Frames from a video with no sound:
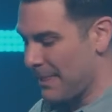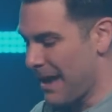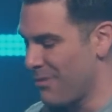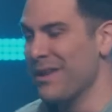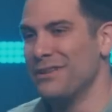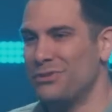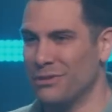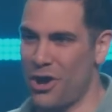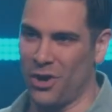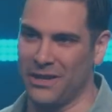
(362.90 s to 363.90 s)
I waited too
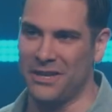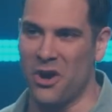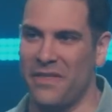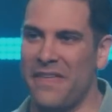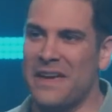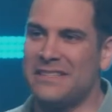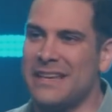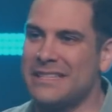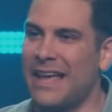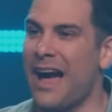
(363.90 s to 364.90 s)
long, you know, and then they
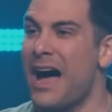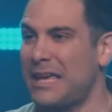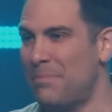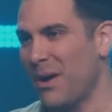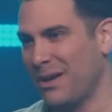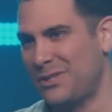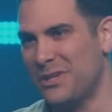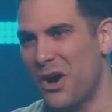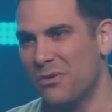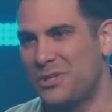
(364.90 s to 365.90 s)
tasted like hockey pucks,
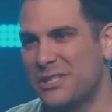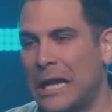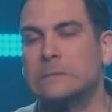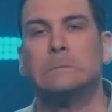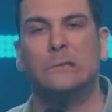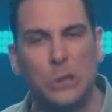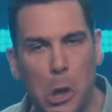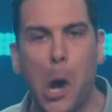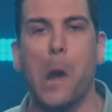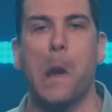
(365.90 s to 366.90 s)
you know. It was just like, you're
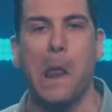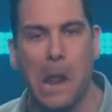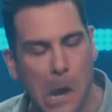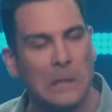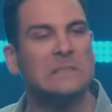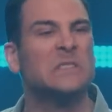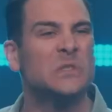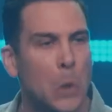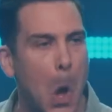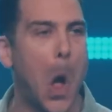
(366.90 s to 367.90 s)
good, you know.
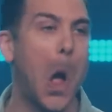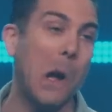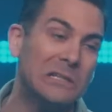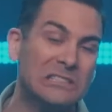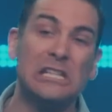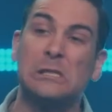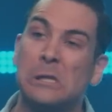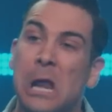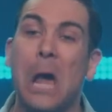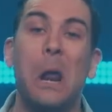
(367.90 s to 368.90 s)
At least
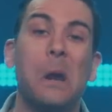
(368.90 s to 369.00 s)
they're not